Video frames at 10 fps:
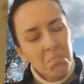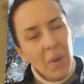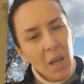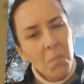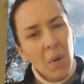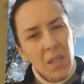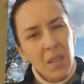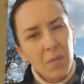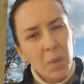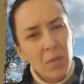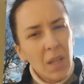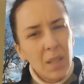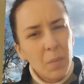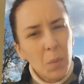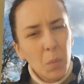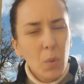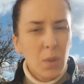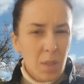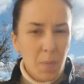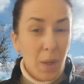it must have been Vladimir
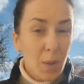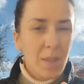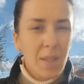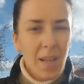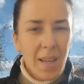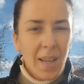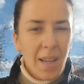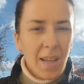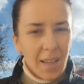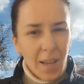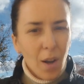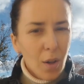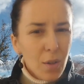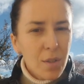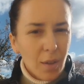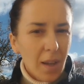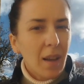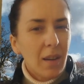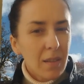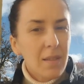Putin's, because he also
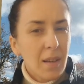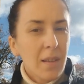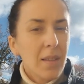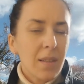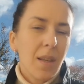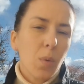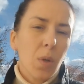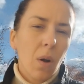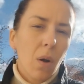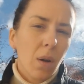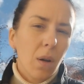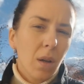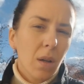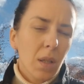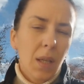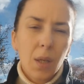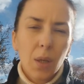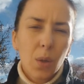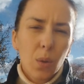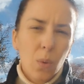cannot say that they were wrong, like
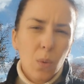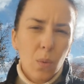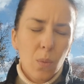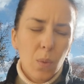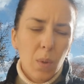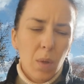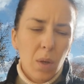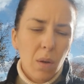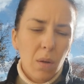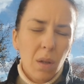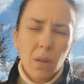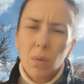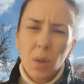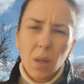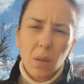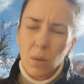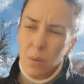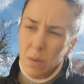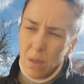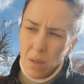we were wrong, although he
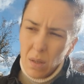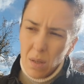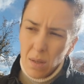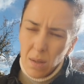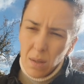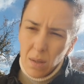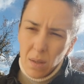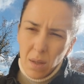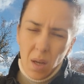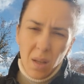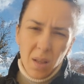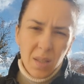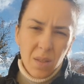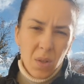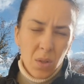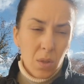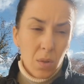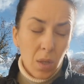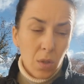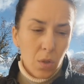could. That's very
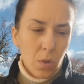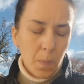strange.